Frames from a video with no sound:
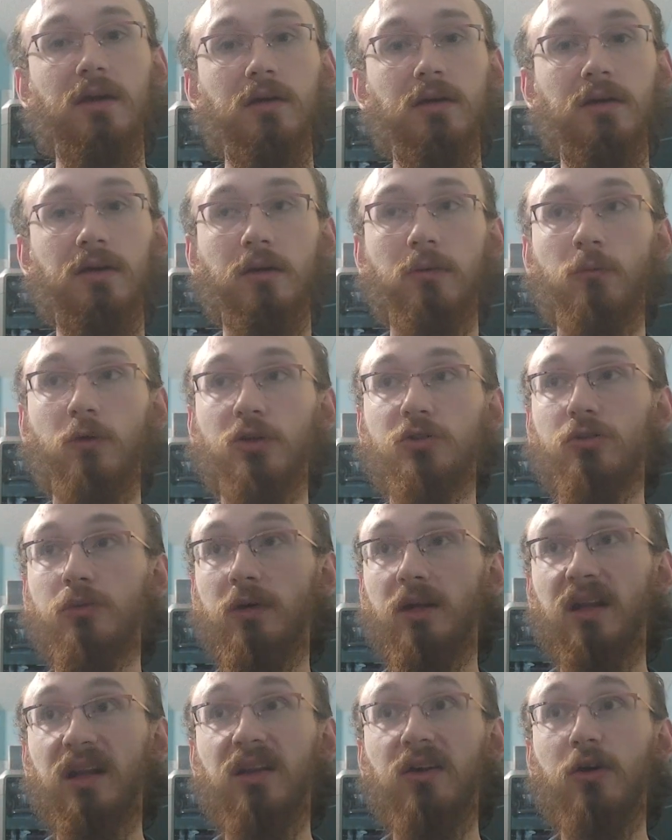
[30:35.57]
Once we're
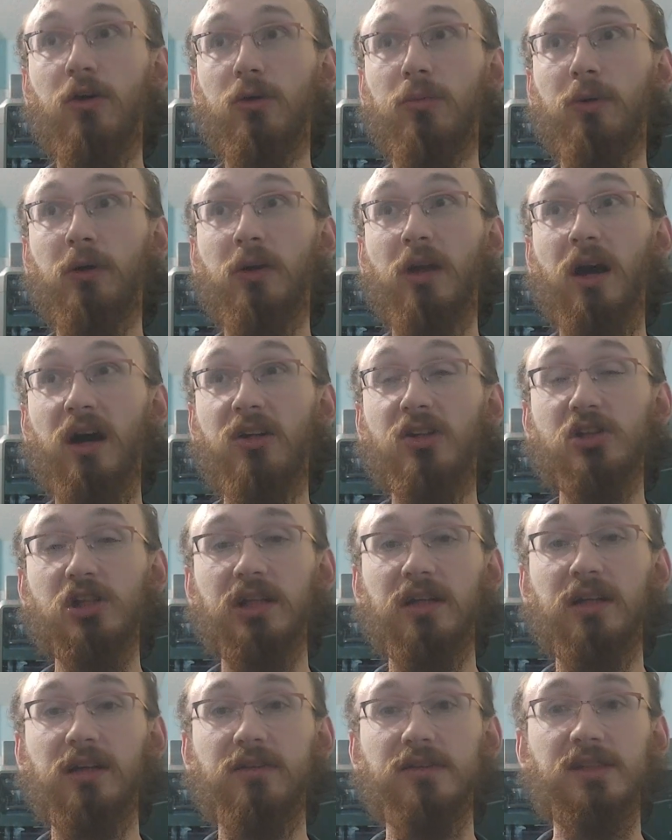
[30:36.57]
ready to go to
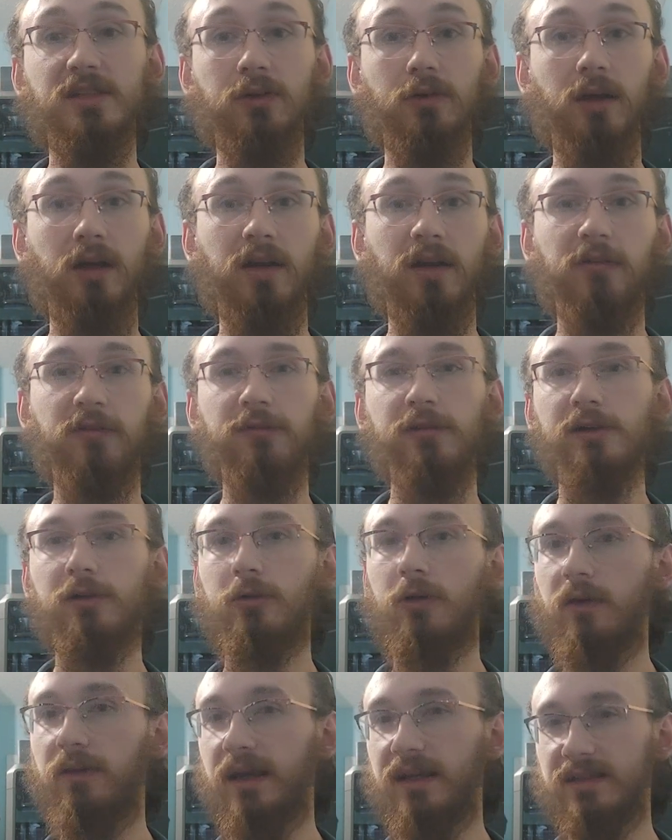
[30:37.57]
production, I've still got to figure
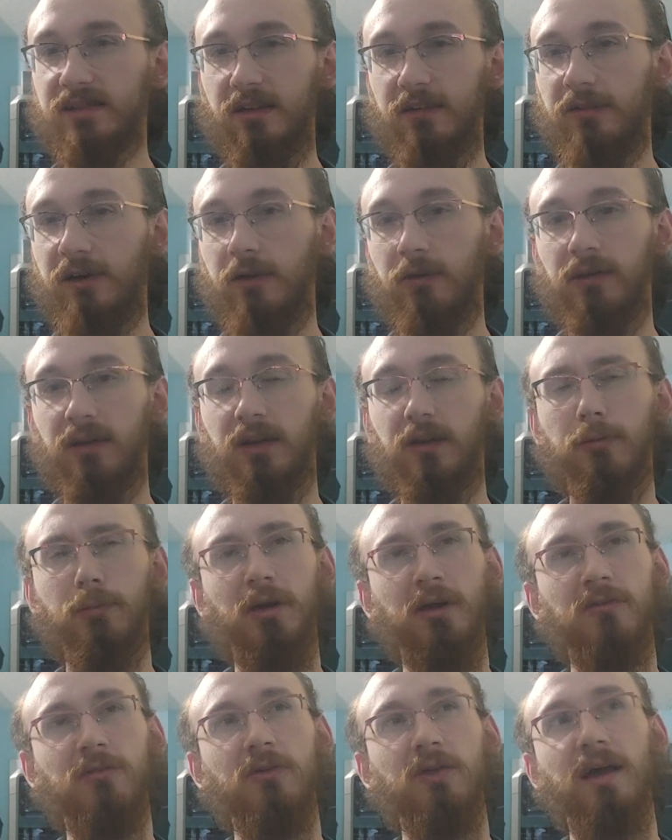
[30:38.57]
all that stuff out and get the
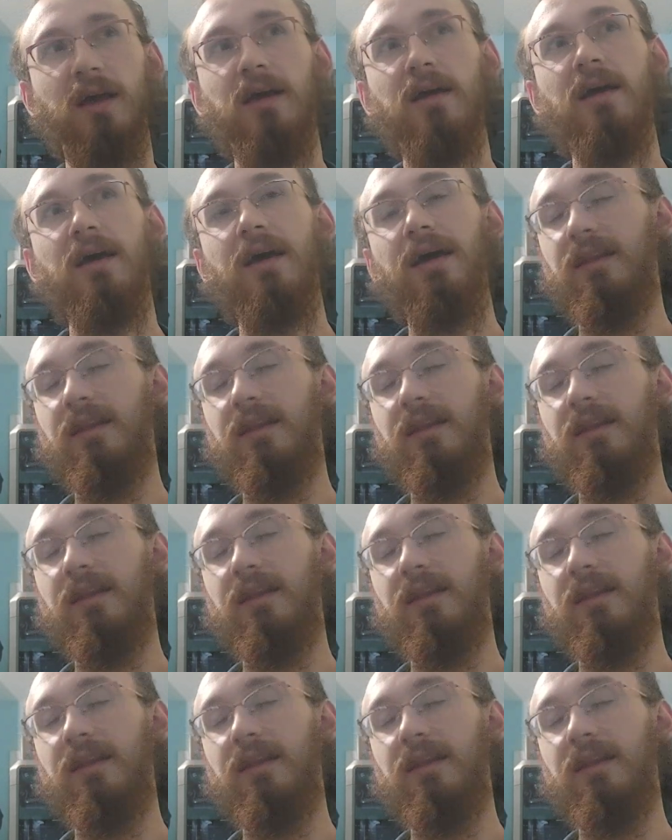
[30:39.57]
money for that.